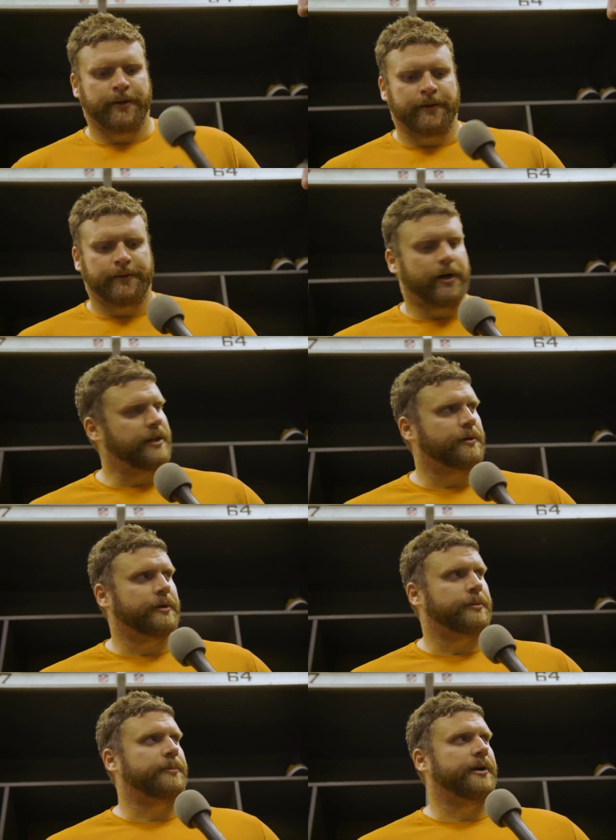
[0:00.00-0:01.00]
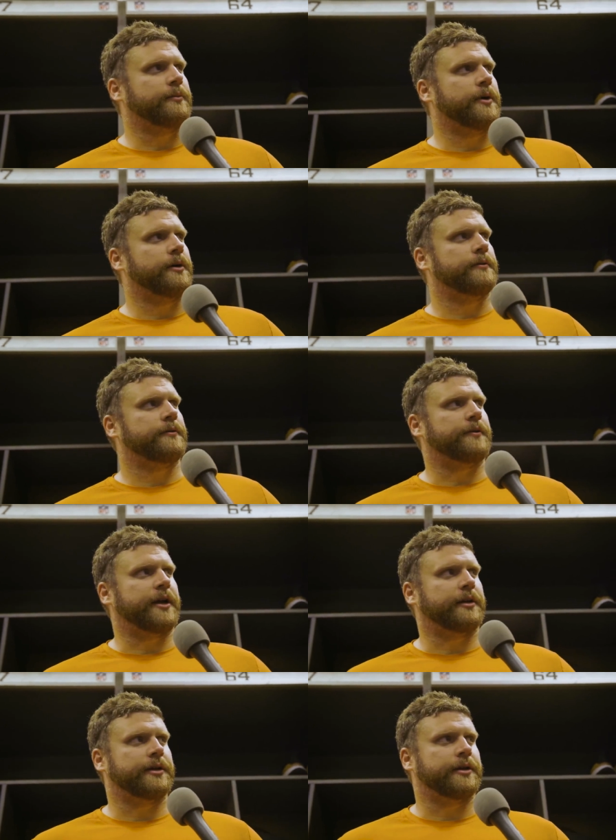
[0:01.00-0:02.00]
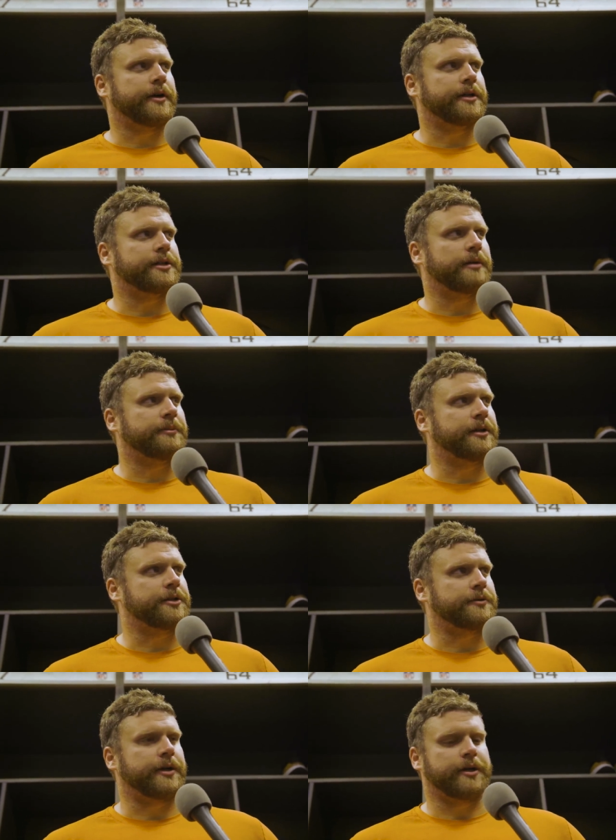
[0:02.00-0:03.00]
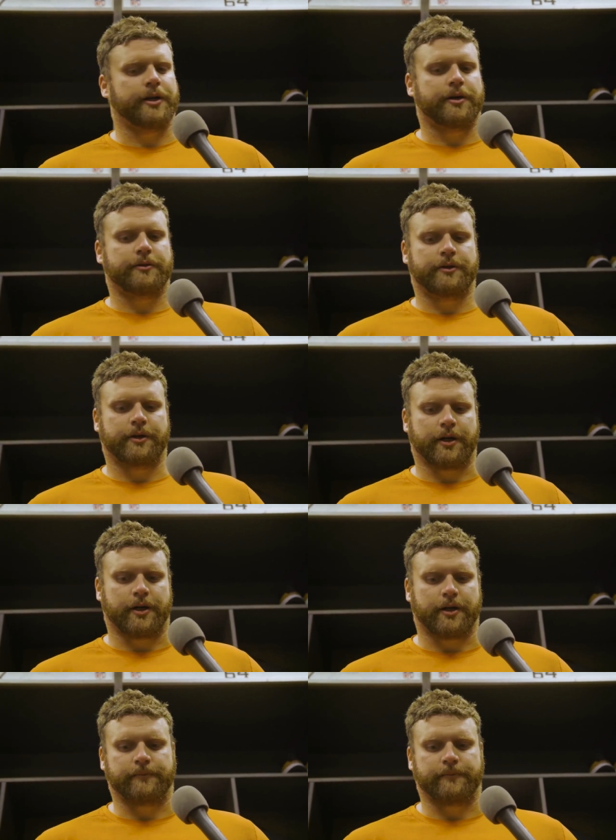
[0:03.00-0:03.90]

No, I thought we prepared well. Frank did a great job getting us ready to go. Um,